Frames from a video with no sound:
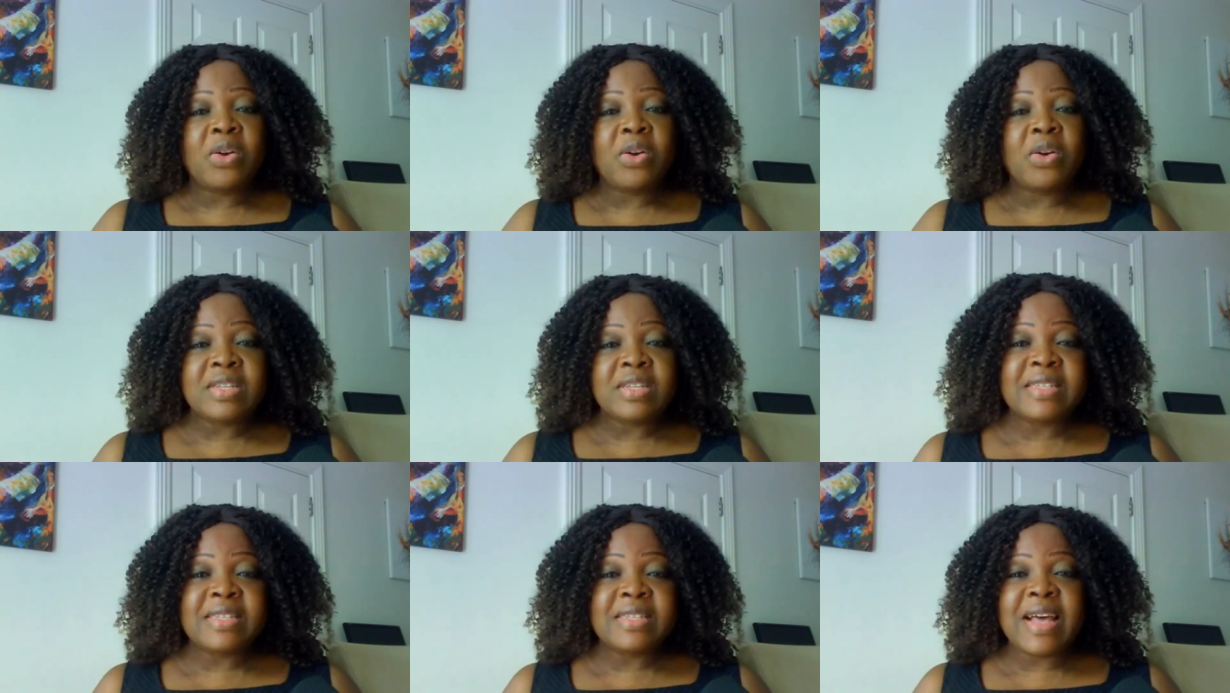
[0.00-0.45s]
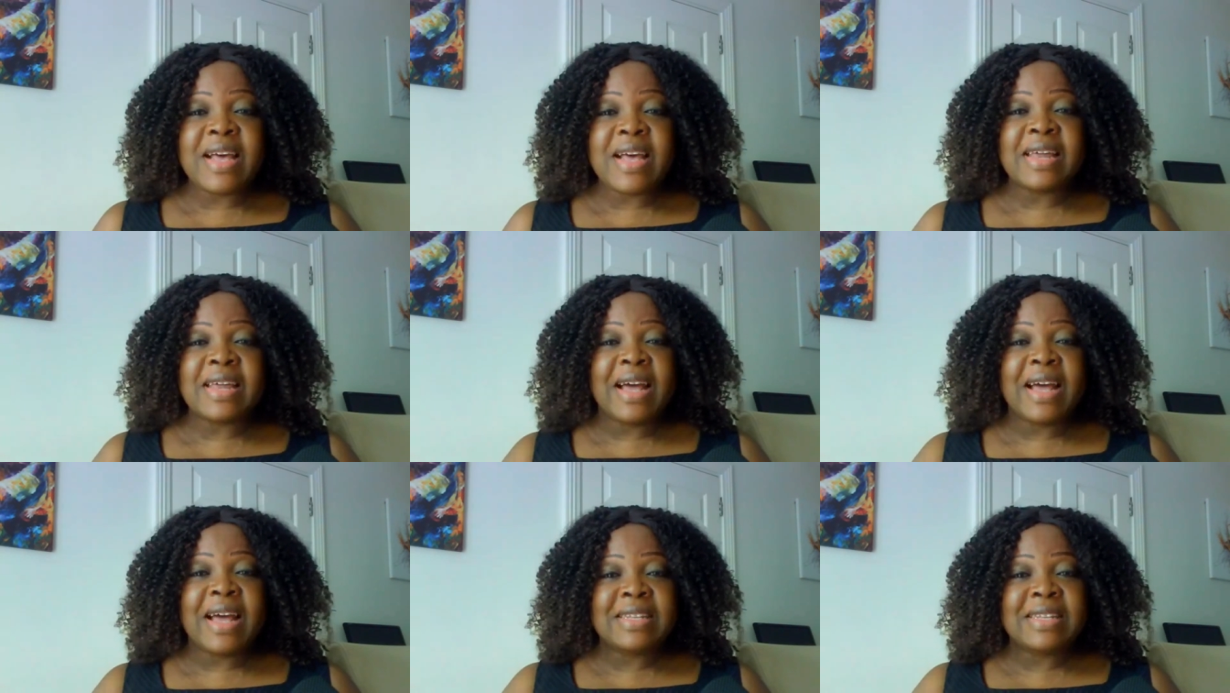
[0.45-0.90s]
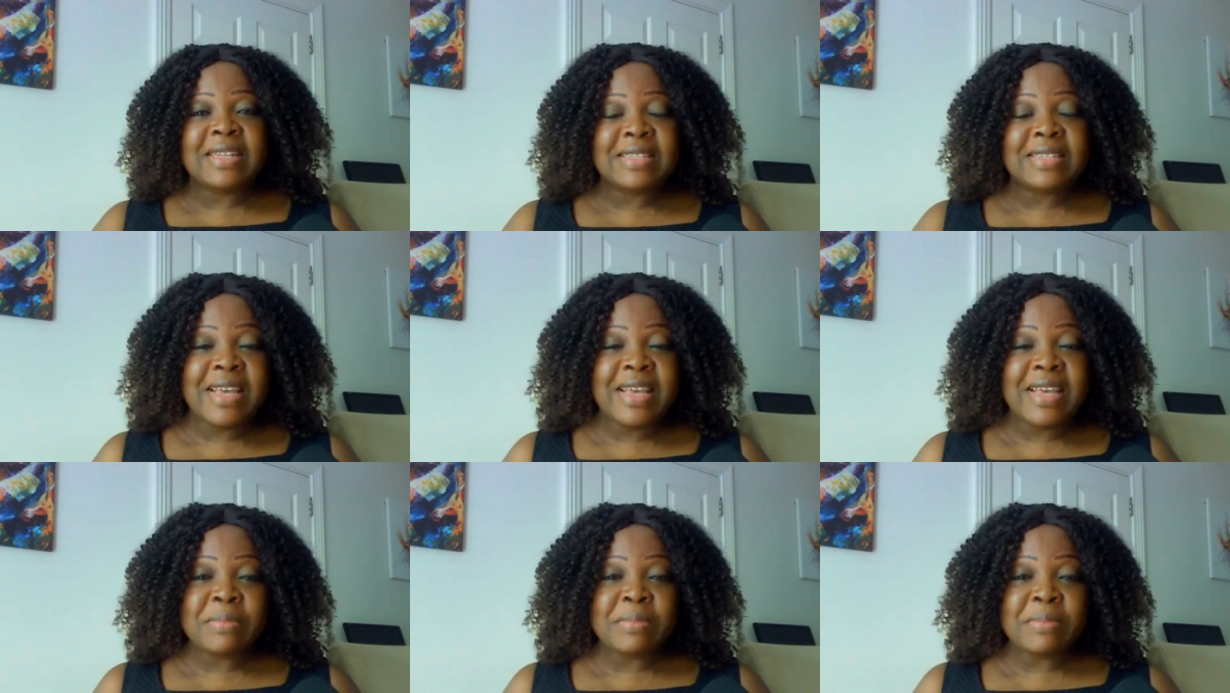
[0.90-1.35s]
On the side, at the
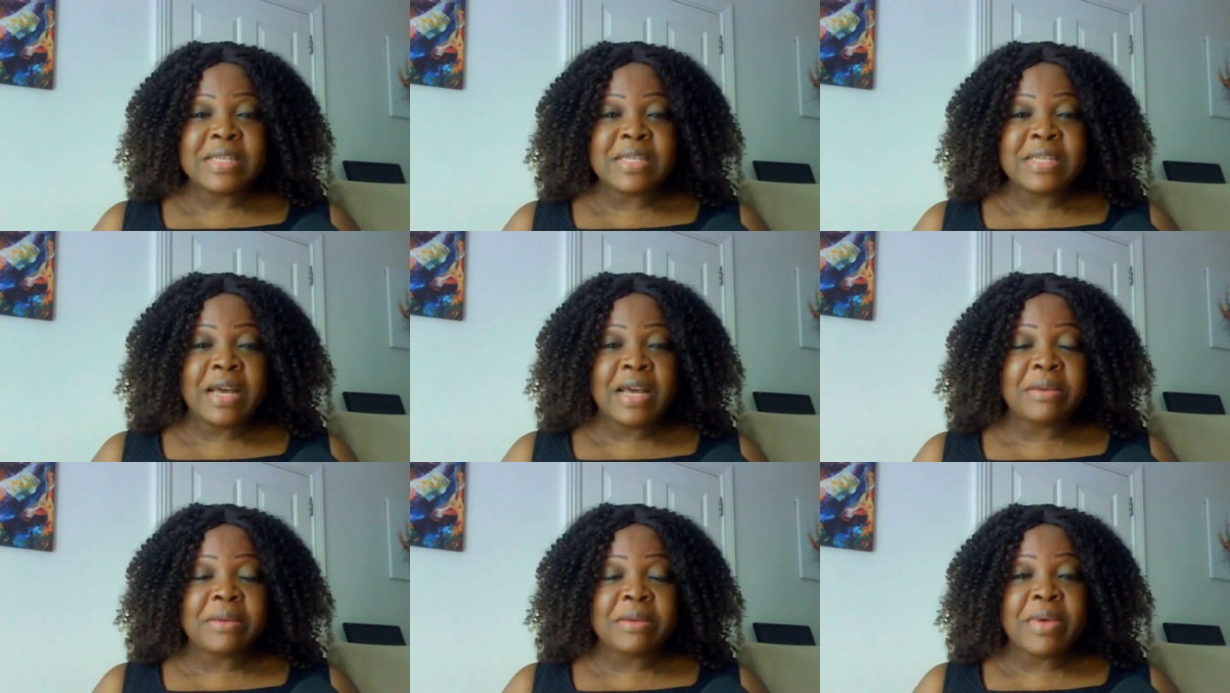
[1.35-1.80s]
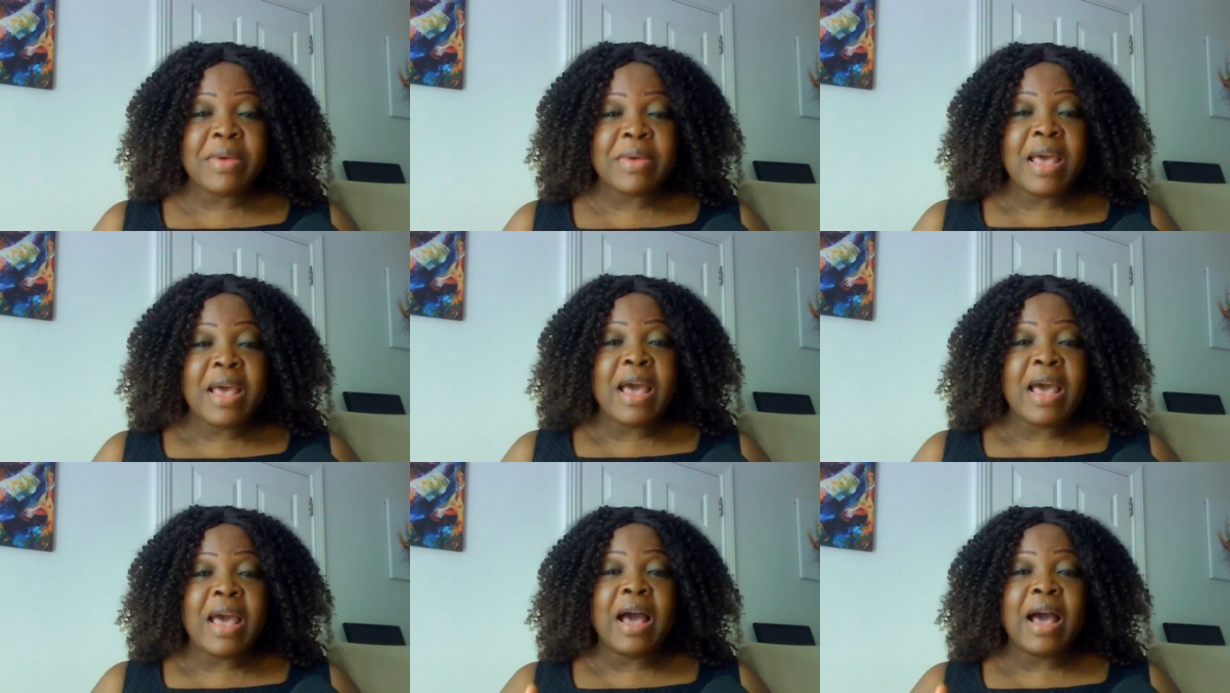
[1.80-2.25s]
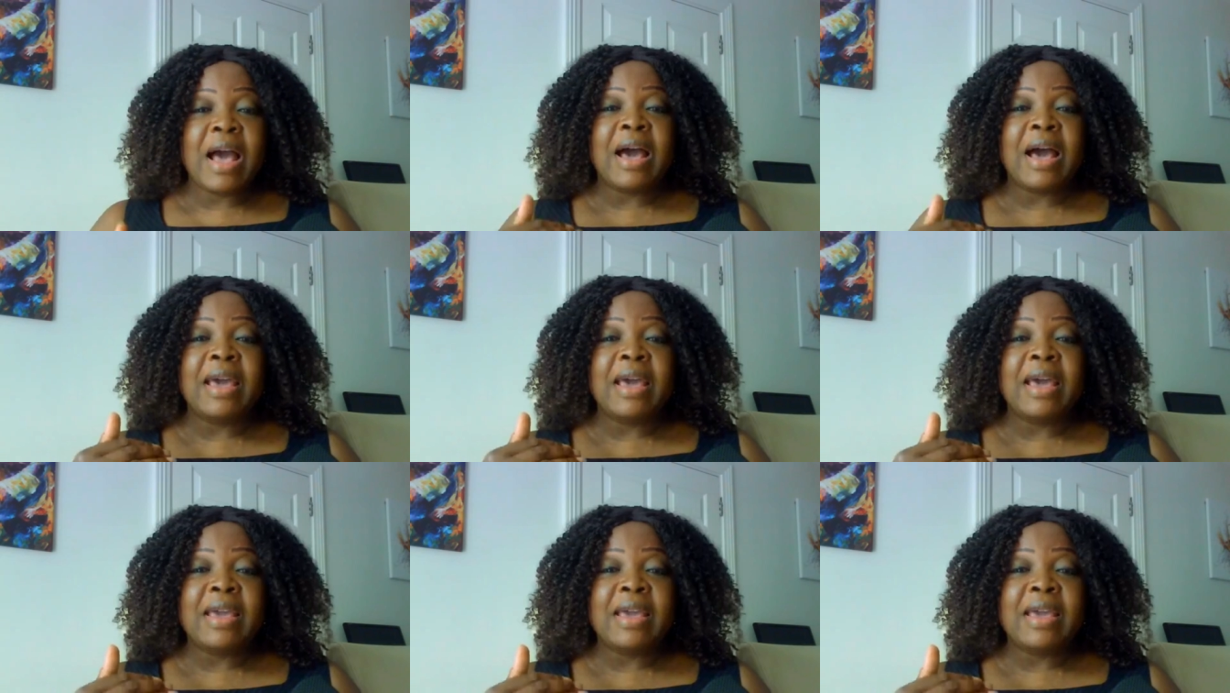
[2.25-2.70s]
same time,
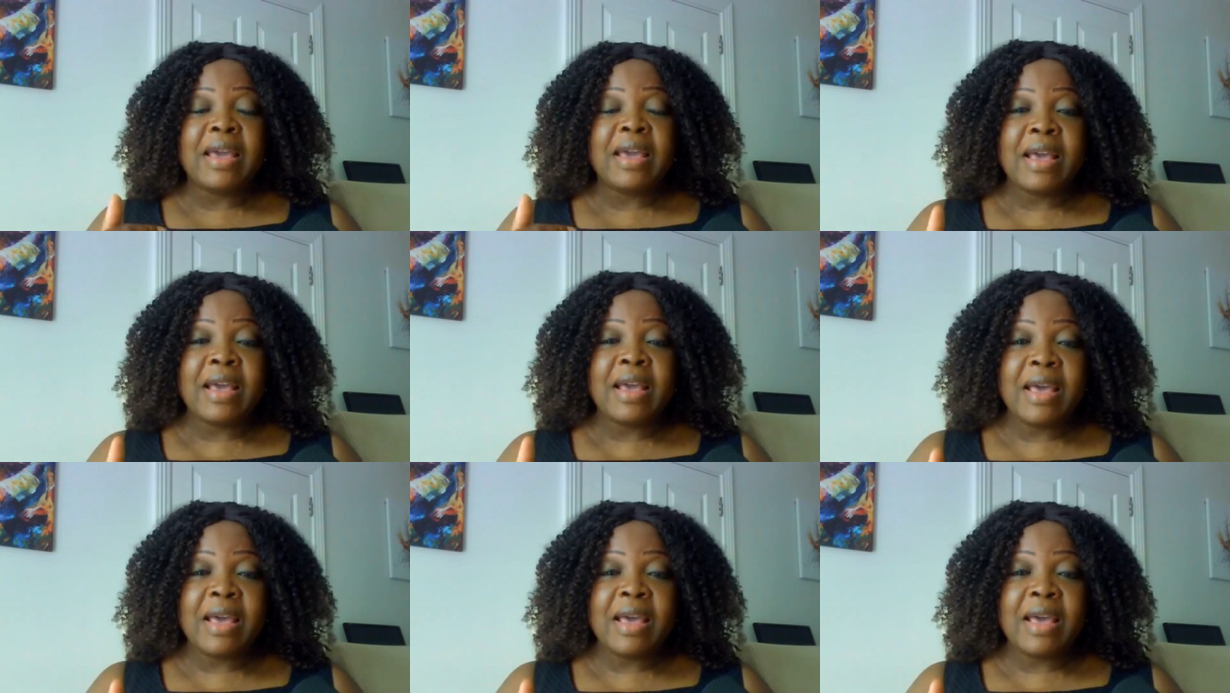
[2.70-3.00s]
I